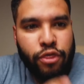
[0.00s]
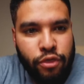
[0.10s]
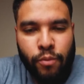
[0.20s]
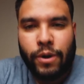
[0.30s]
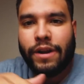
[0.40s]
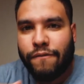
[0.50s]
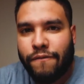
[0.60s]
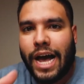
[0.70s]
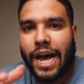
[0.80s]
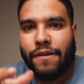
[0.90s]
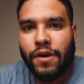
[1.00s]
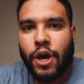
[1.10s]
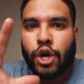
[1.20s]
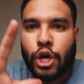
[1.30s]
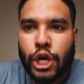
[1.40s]
3 to 5
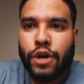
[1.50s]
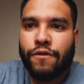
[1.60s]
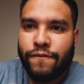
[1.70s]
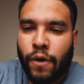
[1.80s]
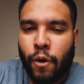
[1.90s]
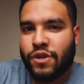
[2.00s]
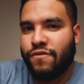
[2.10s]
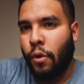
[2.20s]
good photos